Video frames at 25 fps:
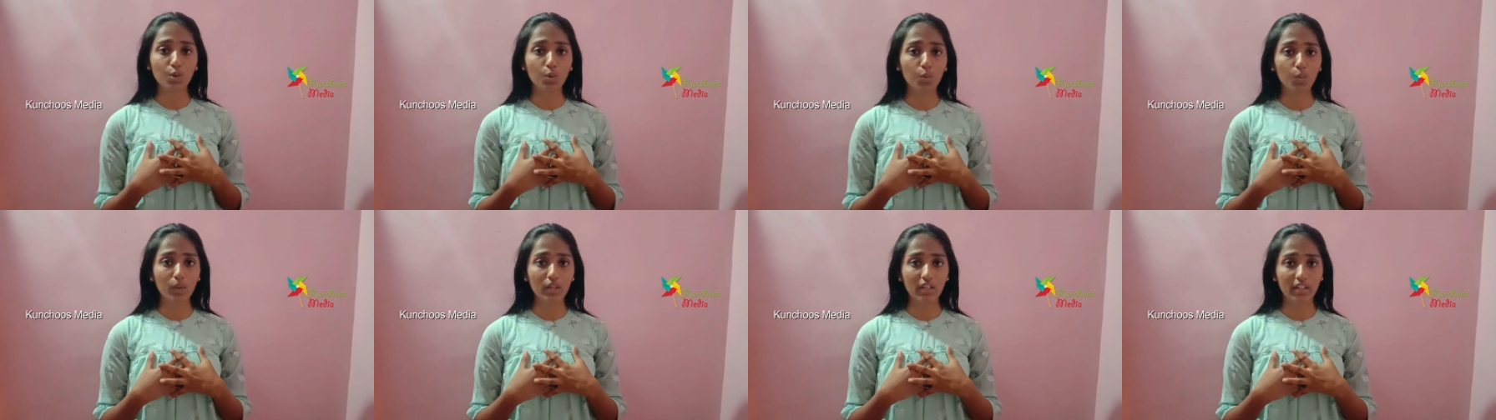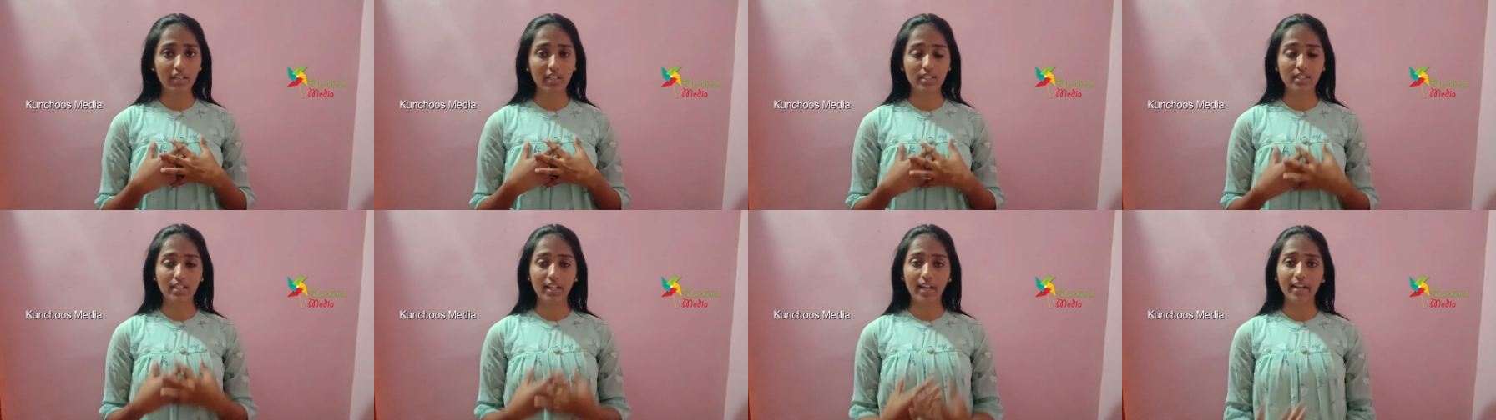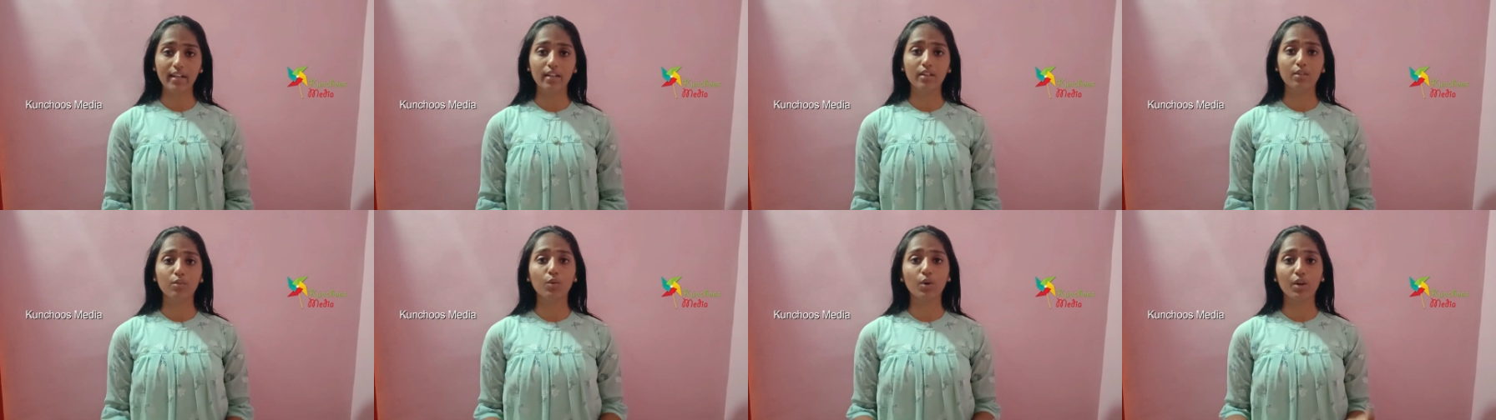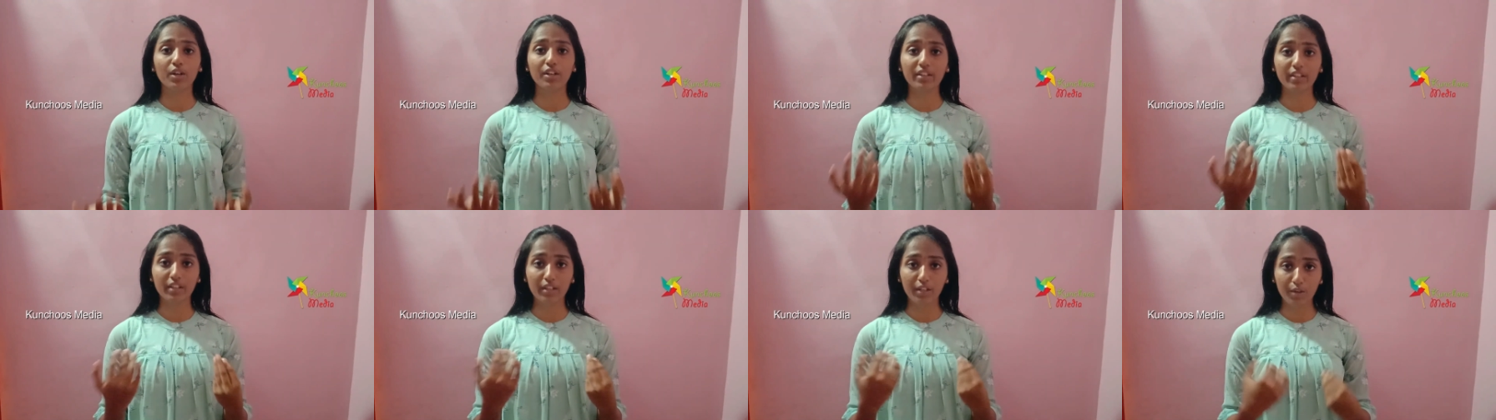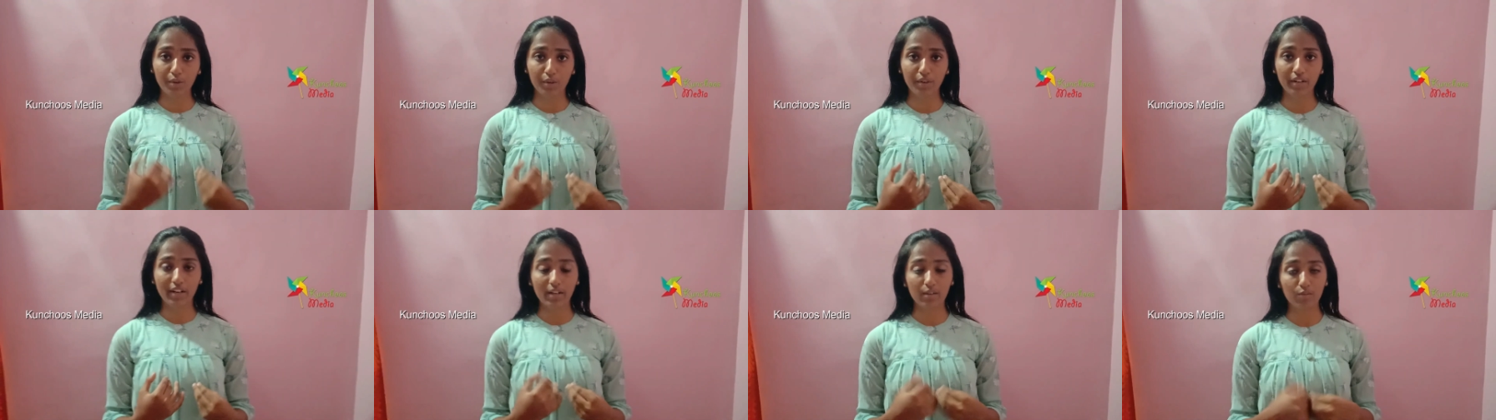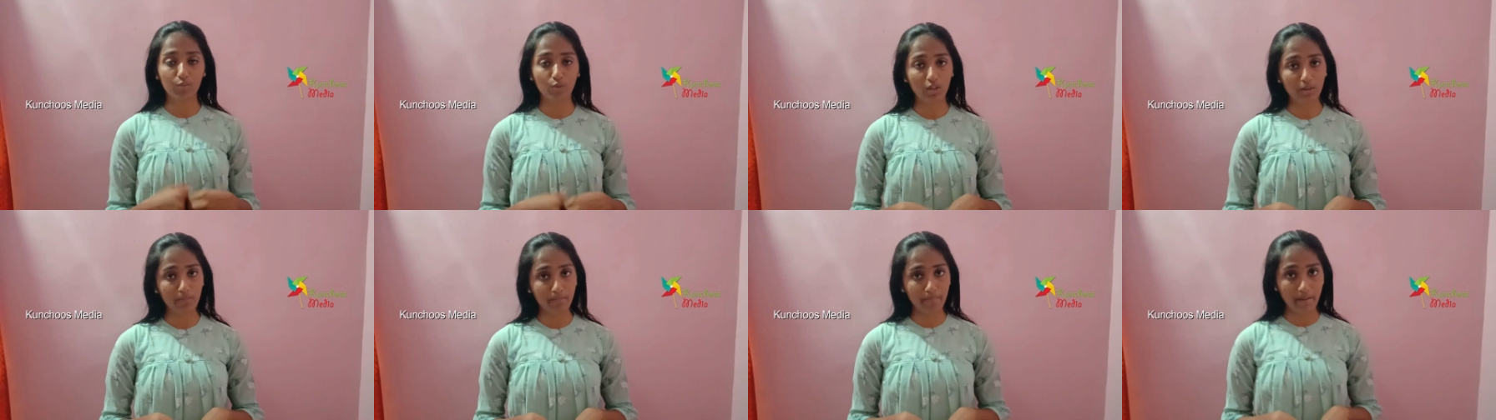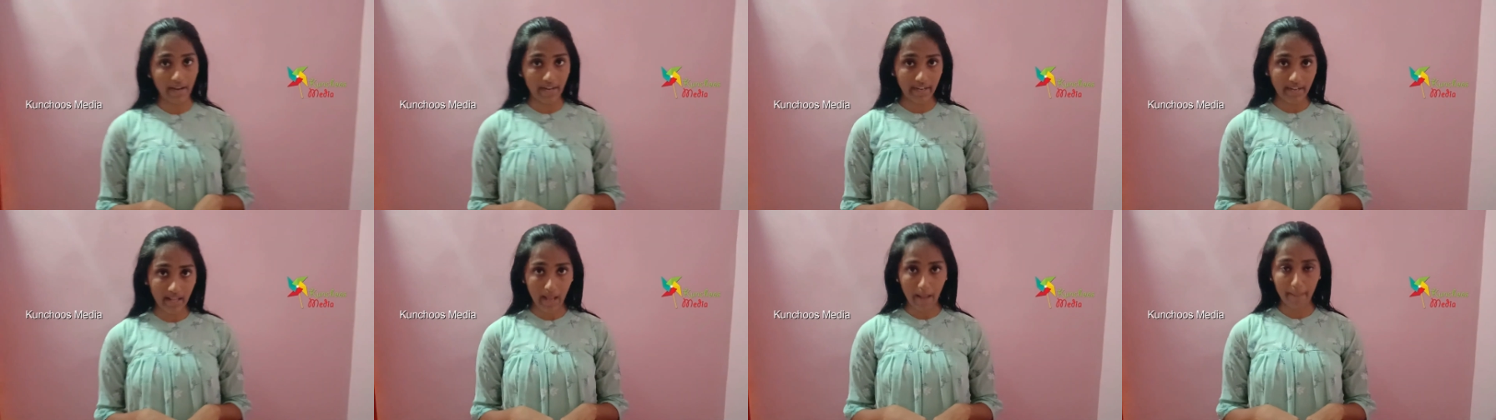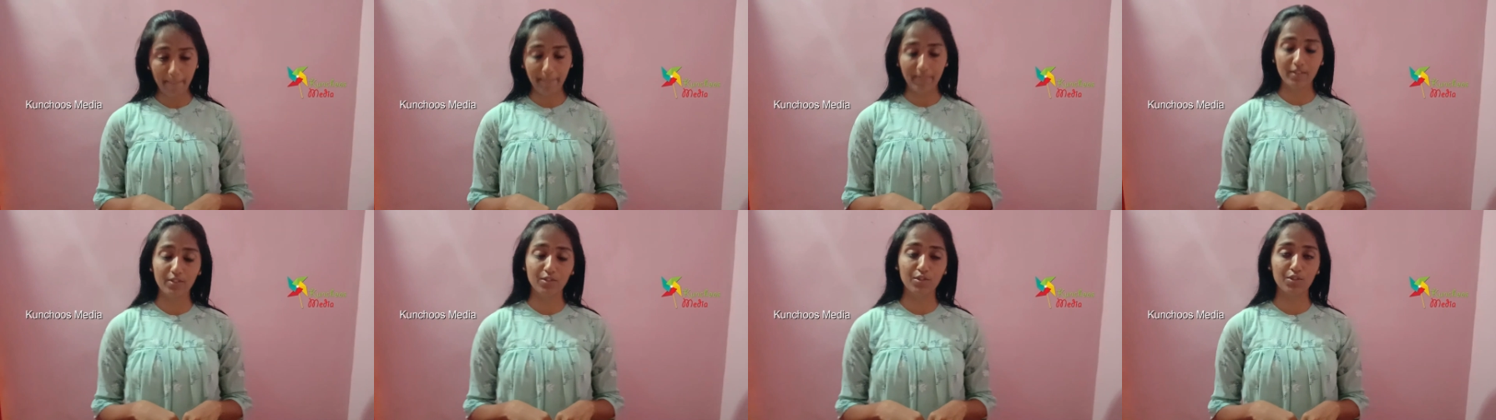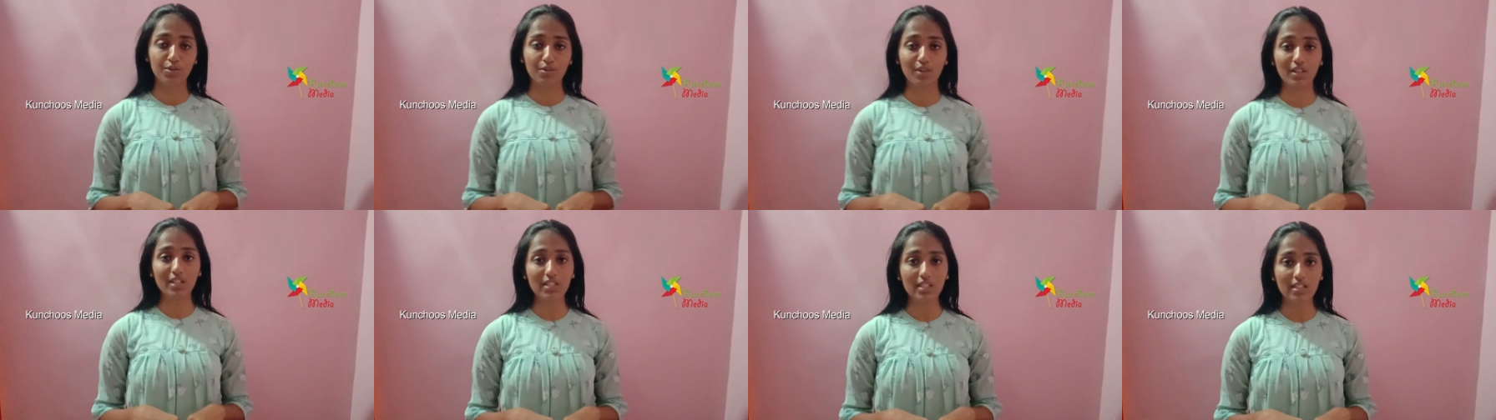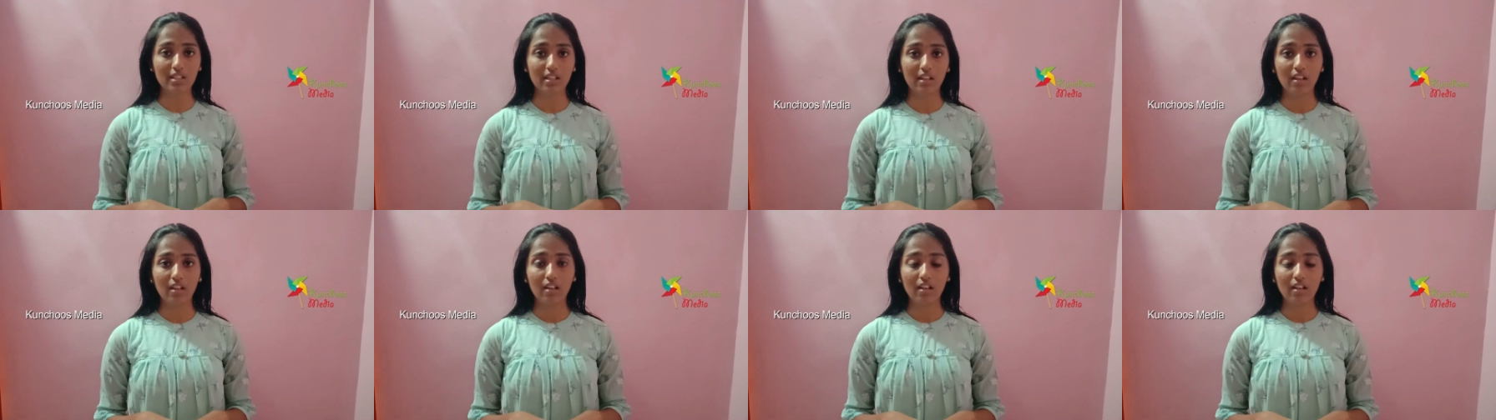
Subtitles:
who will decide what good and what bad happens to us.